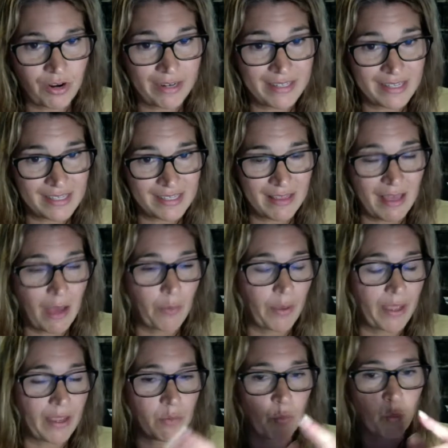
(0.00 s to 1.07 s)
to see that
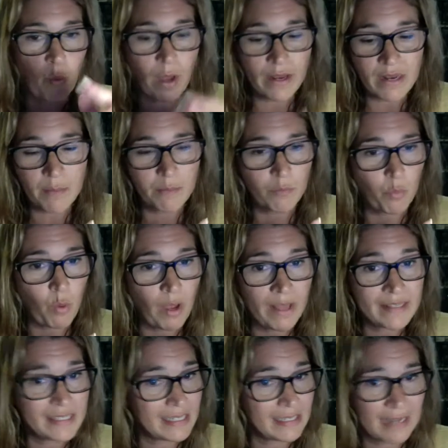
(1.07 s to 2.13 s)
way. One
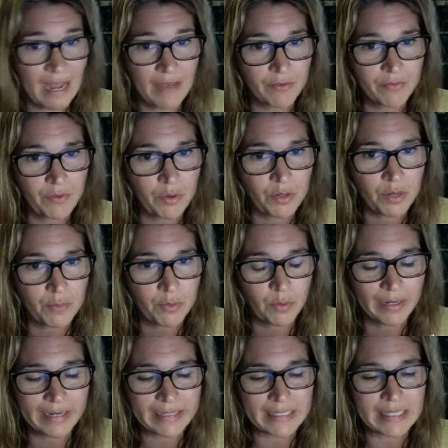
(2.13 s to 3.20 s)
didn't have a phone number when
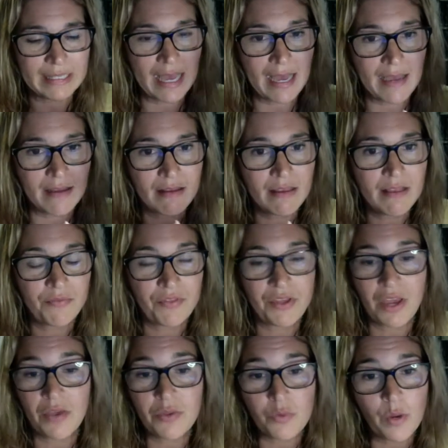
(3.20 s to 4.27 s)
I did that. The
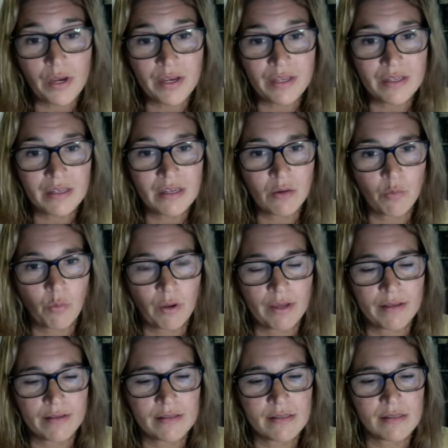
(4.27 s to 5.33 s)
other one
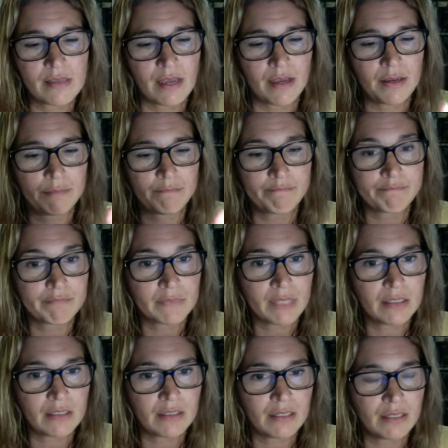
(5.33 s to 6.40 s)
was,
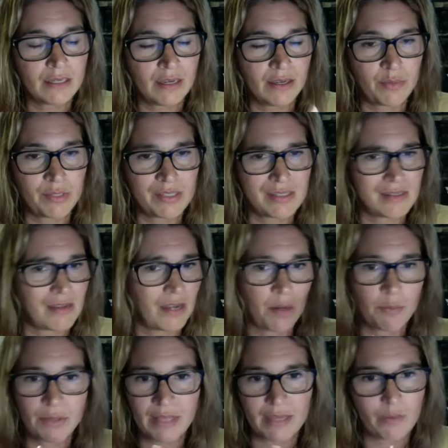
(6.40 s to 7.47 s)
it was a
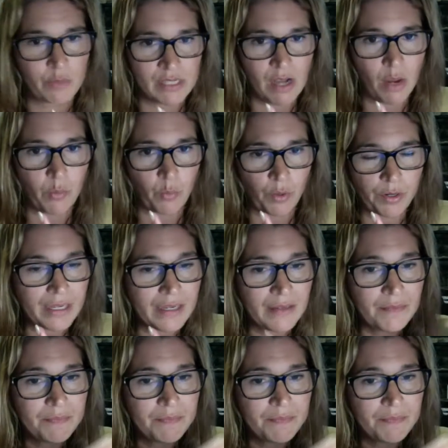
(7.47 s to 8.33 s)
number that was non-working.